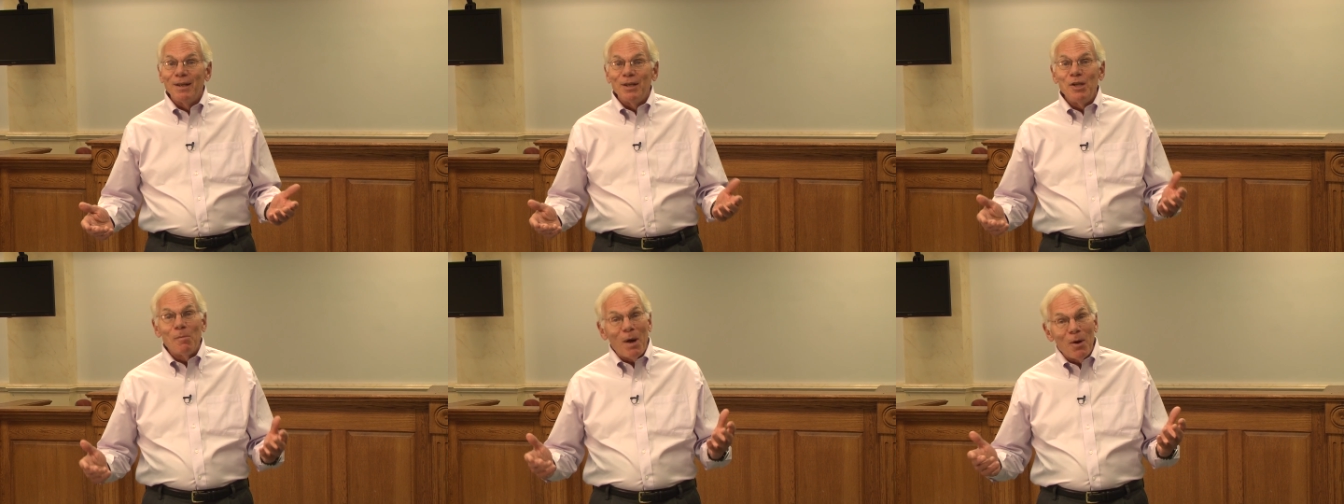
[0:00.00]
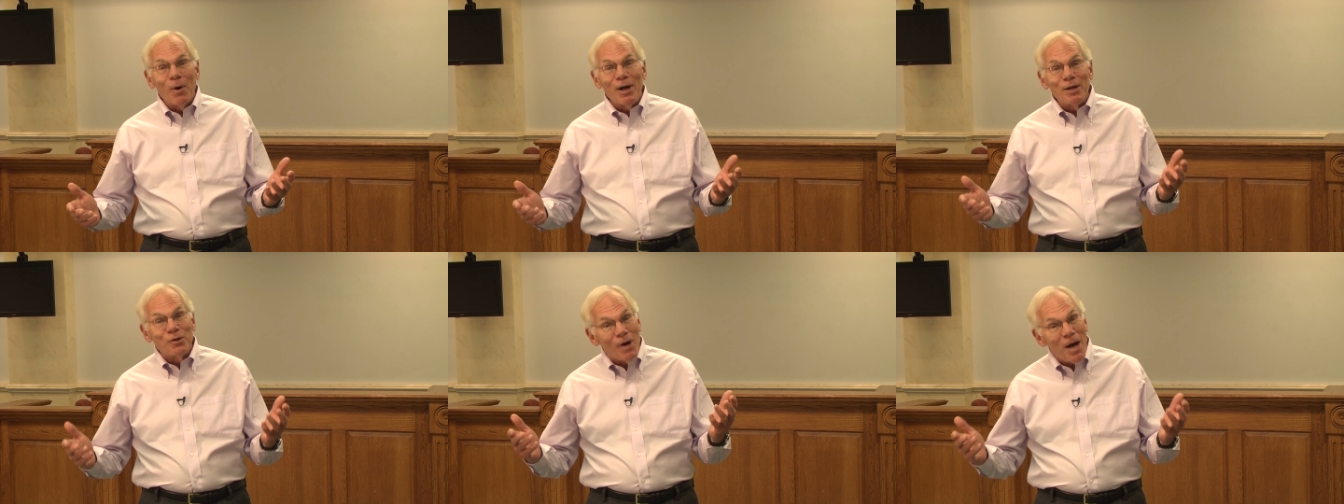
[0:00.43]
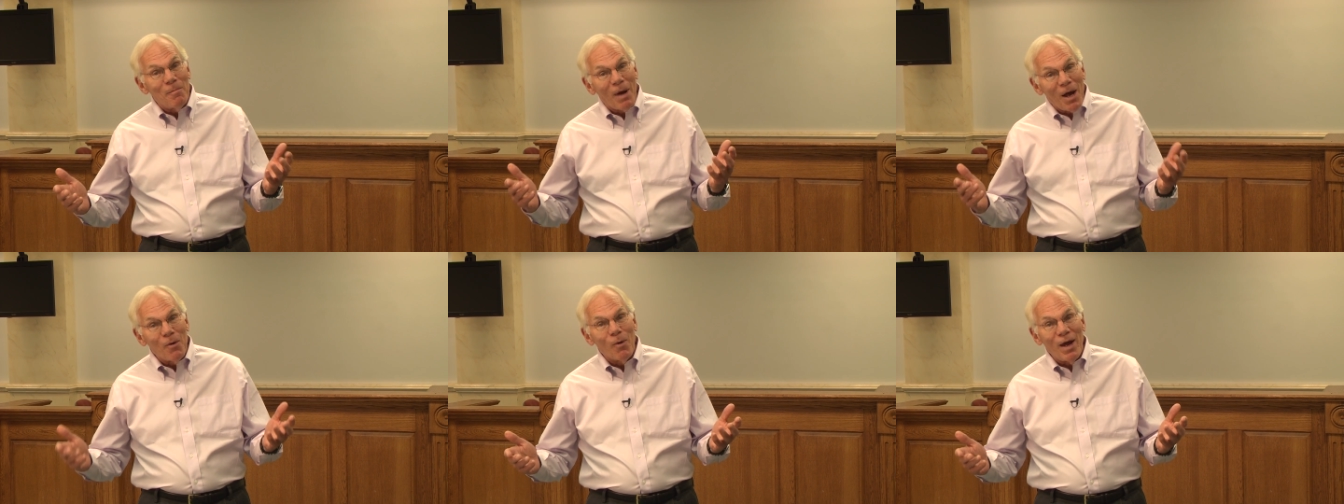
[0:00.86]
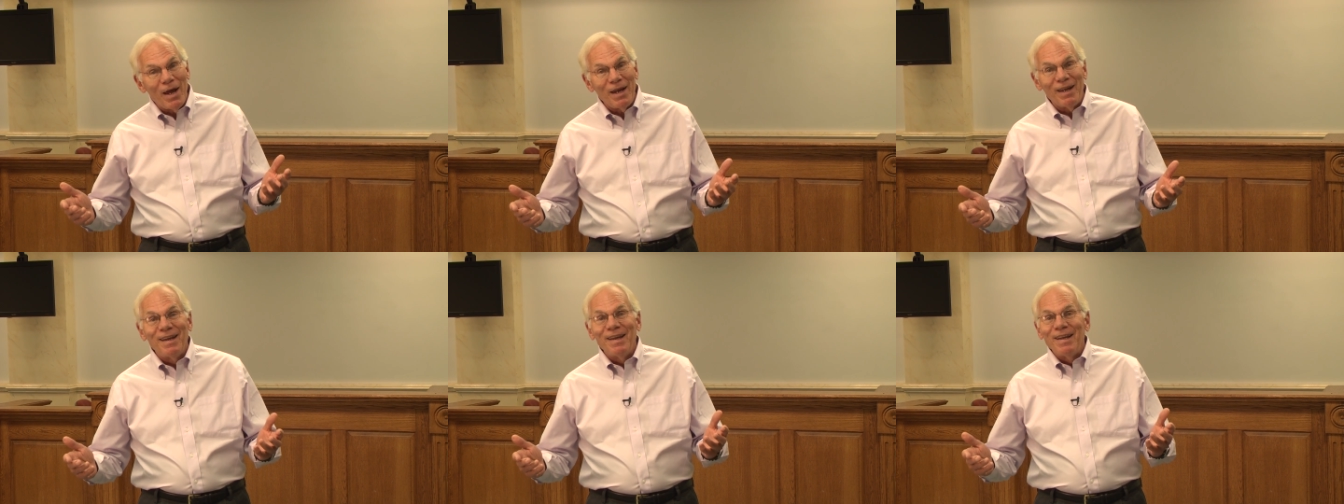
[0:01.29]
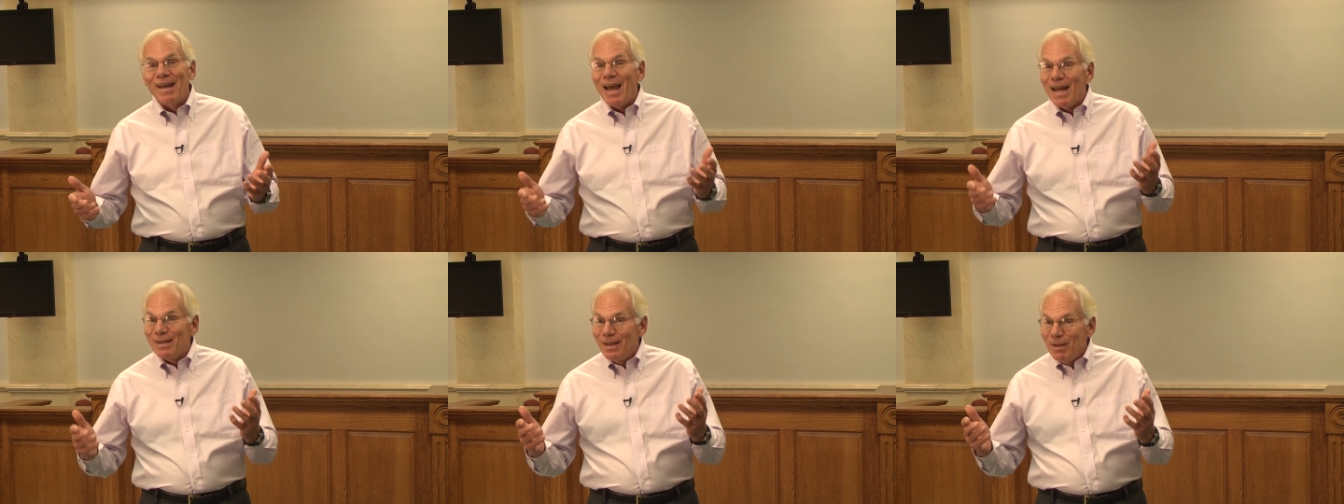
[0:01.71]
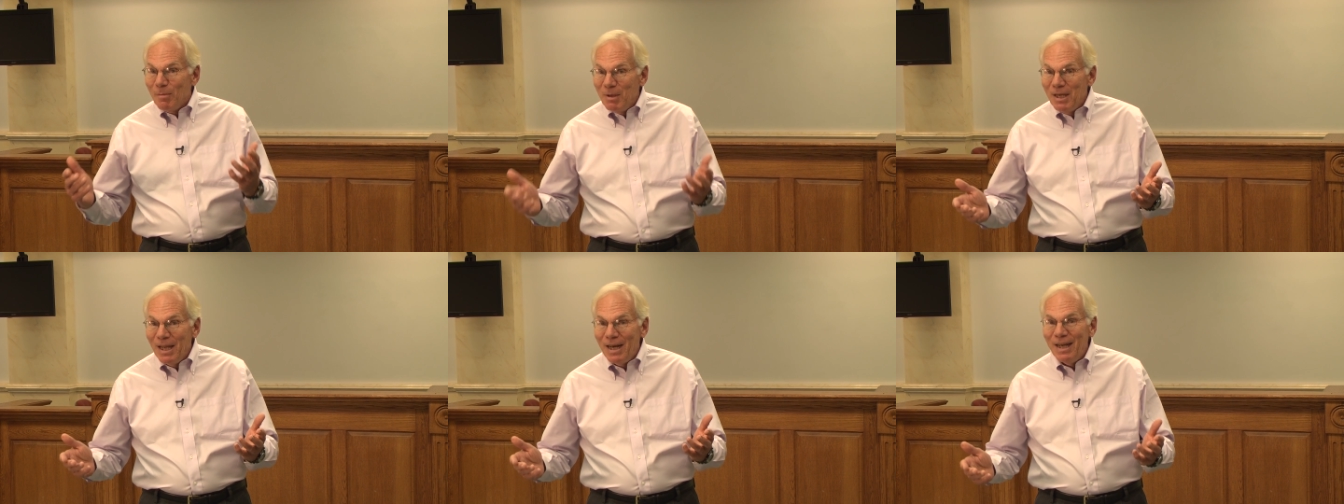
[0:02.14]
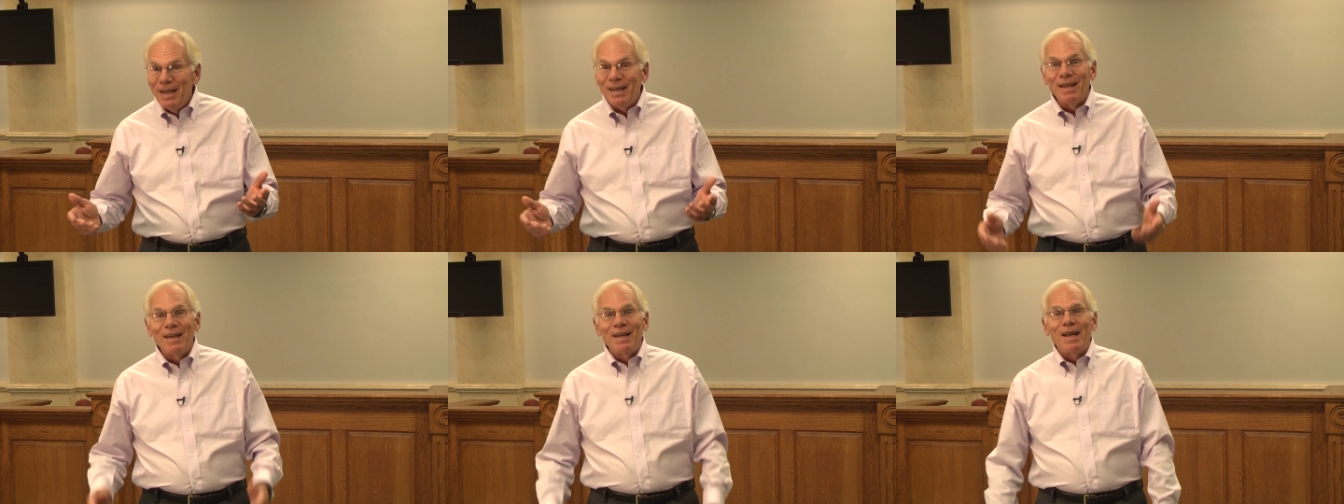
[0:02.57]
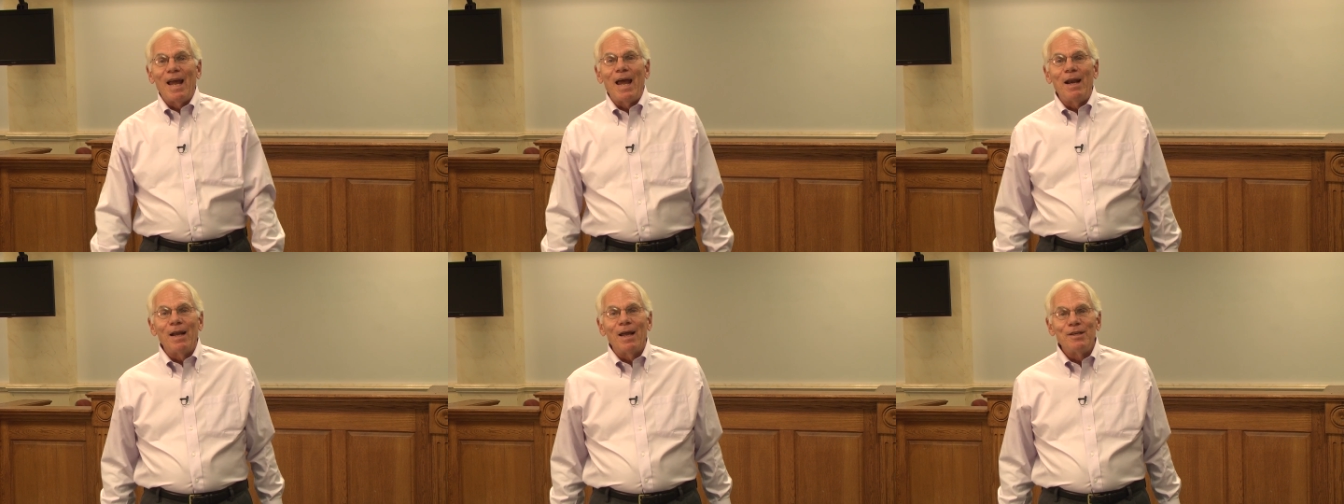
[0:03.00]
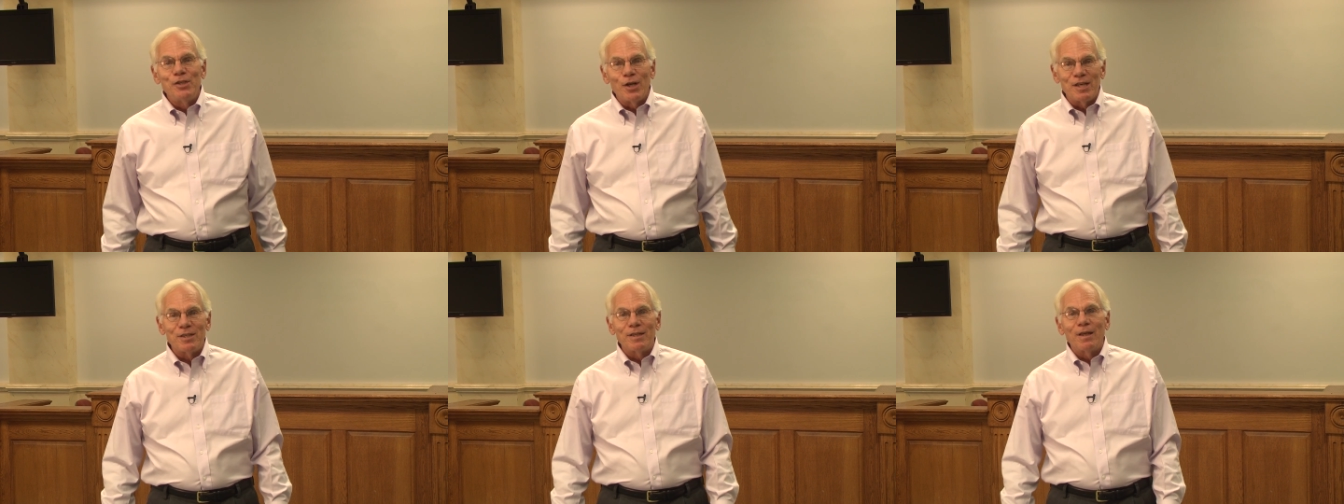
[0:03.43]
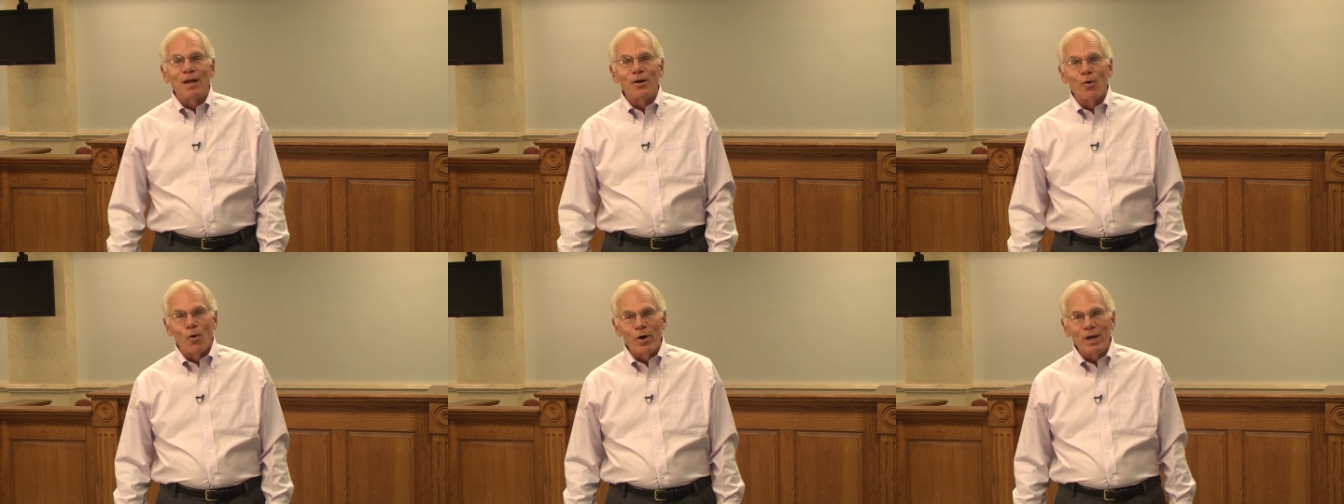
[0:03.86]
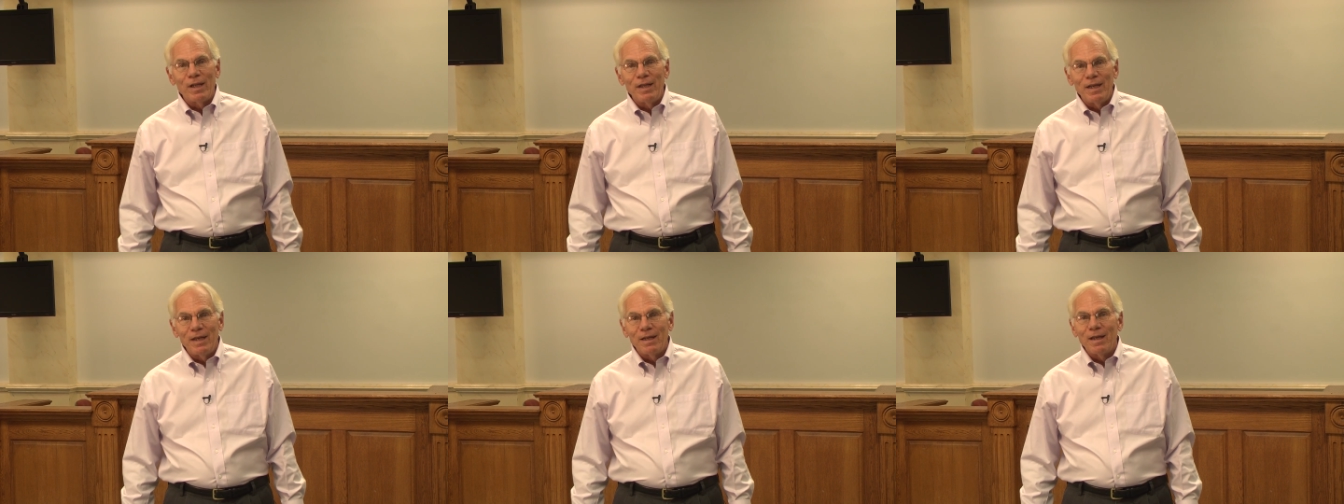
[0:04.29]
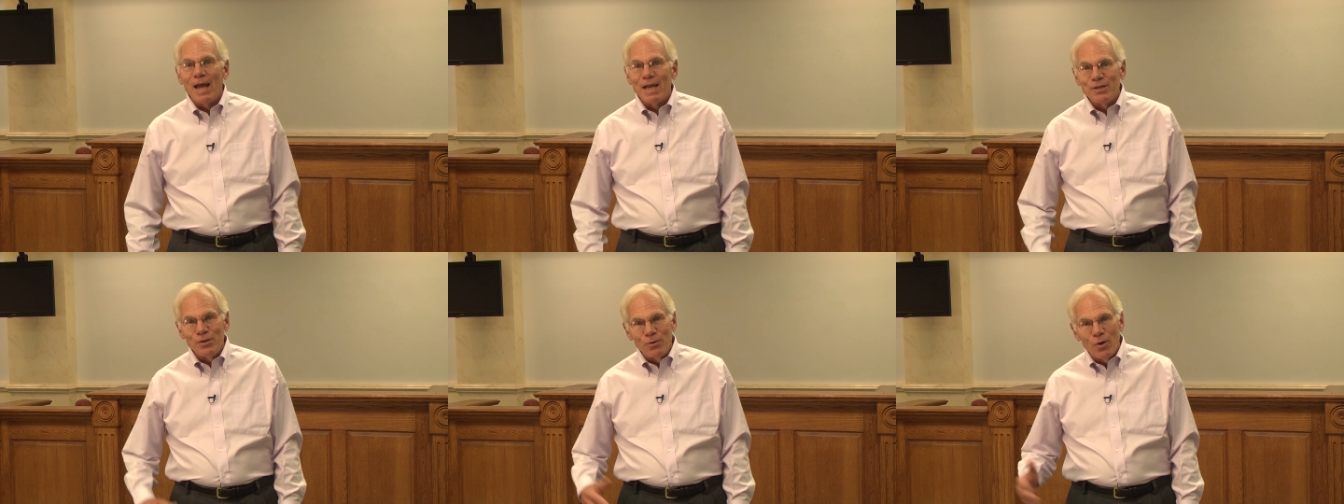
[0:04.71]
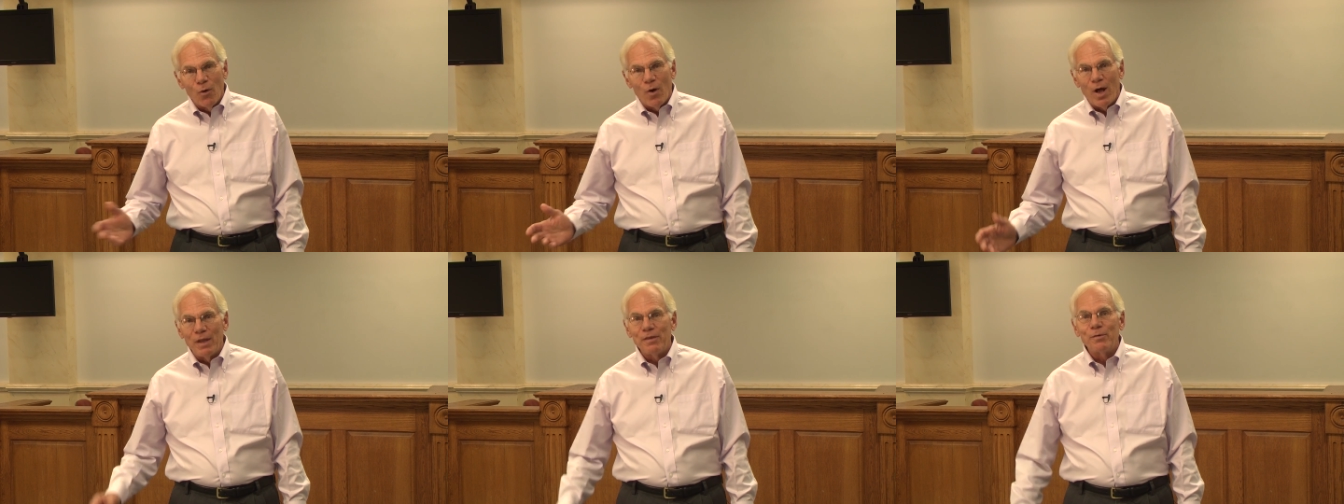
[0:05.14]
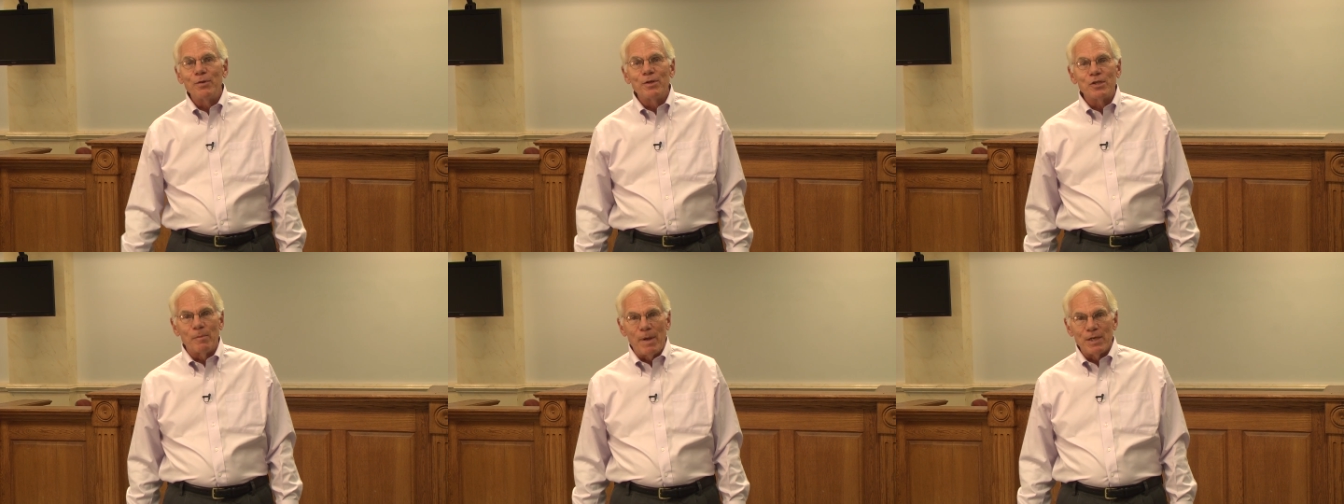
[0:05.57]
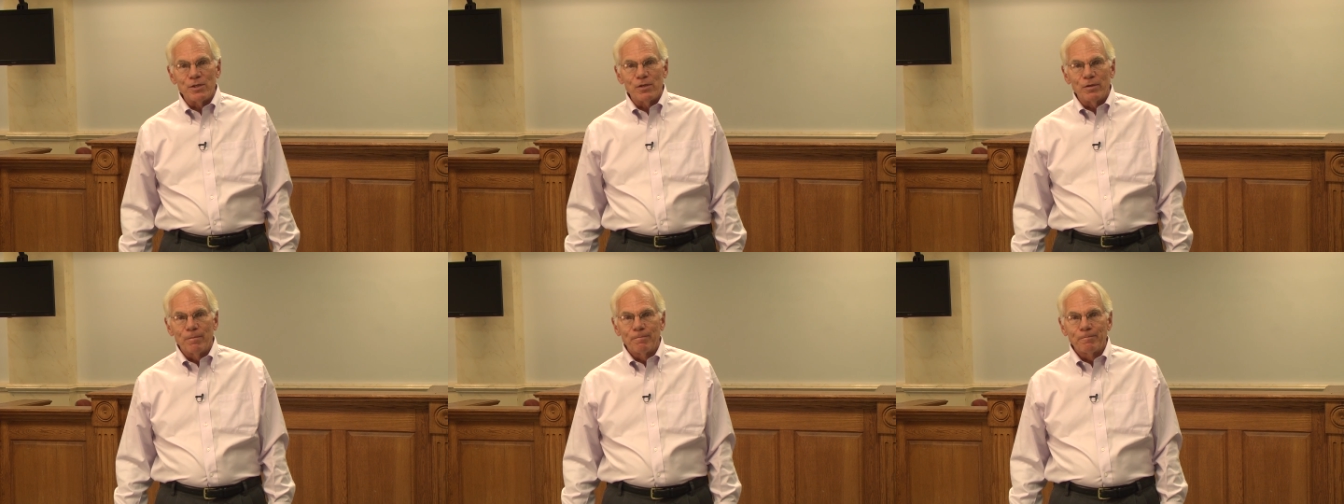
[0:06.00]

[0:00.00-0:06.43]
you might want to try my way at the beginning and adjust accordingly as you go on through the semester.